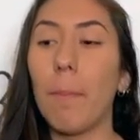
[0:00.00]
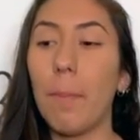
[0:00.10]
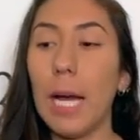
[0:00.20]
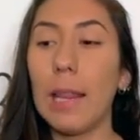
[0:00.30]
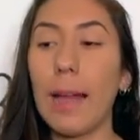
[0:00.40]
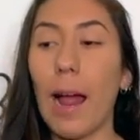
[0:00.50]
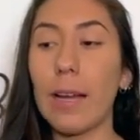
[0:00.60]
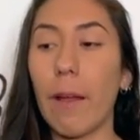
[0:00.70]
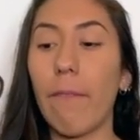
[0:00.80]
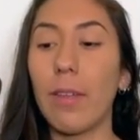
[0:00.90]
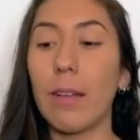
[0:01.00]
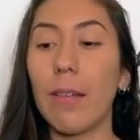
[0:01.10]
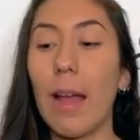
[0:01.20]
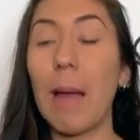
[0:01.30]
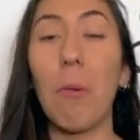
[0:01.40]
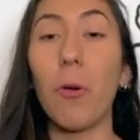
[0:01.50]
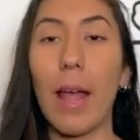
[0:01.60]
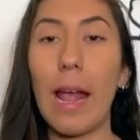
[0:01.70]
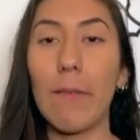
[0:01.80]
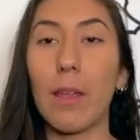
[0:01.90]
But like I definitely am
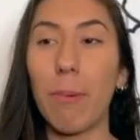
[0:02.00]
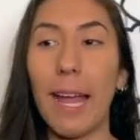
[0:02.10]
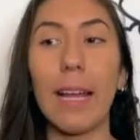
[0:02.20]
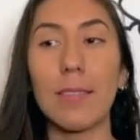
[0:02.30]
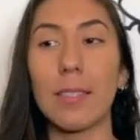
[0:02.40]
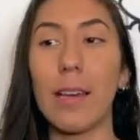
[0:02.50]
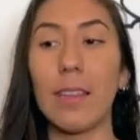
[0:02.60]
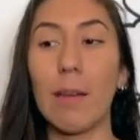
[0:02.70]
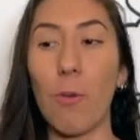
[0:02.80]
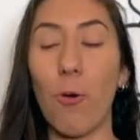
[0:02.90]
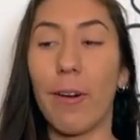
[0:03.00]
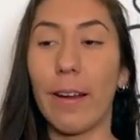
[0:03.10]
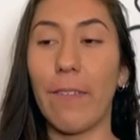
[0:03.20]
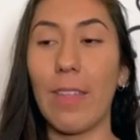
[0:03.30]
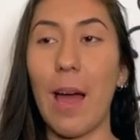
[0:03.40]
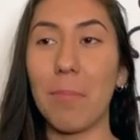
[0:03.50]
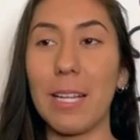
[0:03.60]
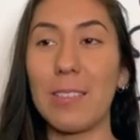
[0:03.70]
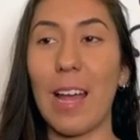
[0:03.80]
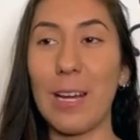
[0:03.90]
okay with paying slightly more if that
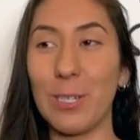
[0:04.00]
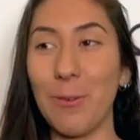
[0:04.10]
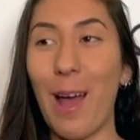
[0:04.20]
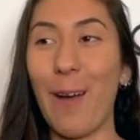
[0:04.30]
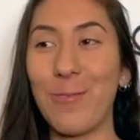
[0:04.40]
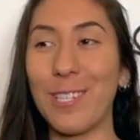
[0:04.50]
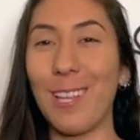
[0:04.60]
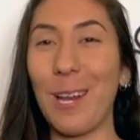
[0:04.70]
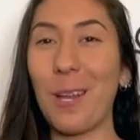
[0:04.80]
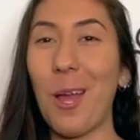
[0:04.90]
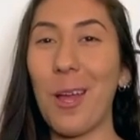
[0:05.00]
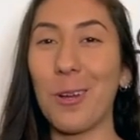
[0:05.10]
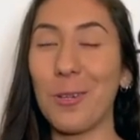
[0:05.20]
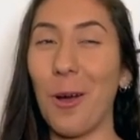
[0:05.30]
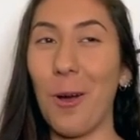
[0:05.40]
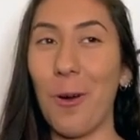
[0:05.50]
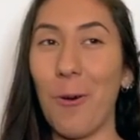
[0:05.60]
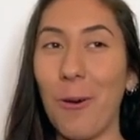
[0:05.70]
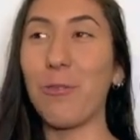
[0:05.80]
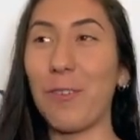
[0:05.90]
means I don't have to like
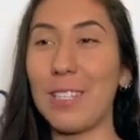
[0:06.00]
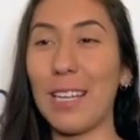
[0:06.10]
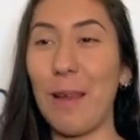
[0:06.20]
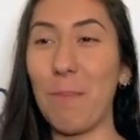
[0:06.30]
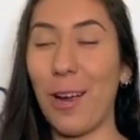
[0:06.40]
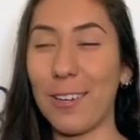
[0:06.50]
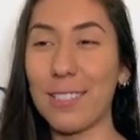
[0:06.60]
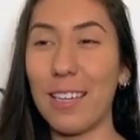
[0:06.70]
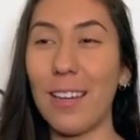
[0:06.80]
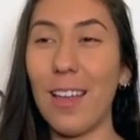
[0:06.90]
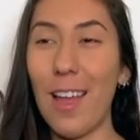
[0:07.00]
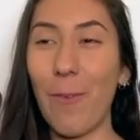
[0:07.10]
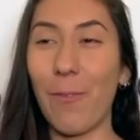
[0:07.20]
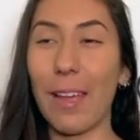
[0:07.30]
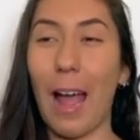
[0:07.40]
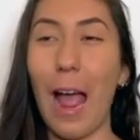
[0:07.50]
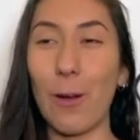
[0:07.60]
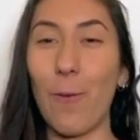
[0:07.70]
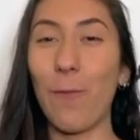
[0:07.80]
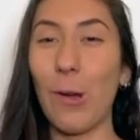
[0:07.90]
go thrifting in person when like I
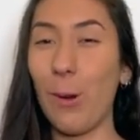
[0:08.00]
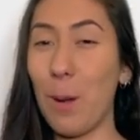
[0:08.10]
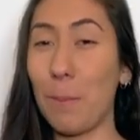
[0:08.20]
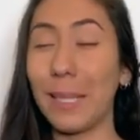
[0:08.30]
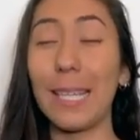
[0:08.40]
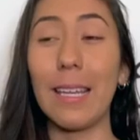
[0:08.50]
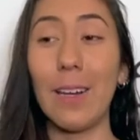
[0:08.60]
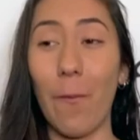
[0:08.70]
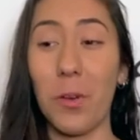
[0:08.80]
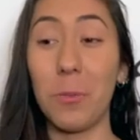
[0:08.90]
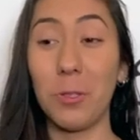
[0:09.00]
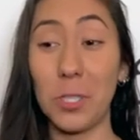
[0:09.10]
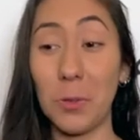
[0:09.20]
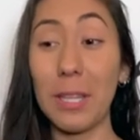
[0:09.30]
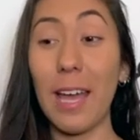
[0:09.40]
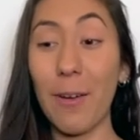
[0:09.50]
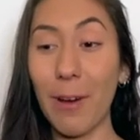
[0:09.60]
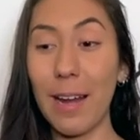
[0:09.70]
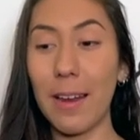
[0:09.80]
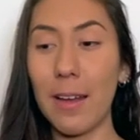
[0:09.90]
don't feel completely comfortable doing that
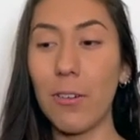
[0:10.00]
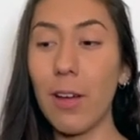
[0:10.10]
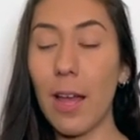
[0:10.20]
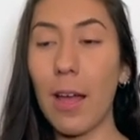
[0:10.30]
right now.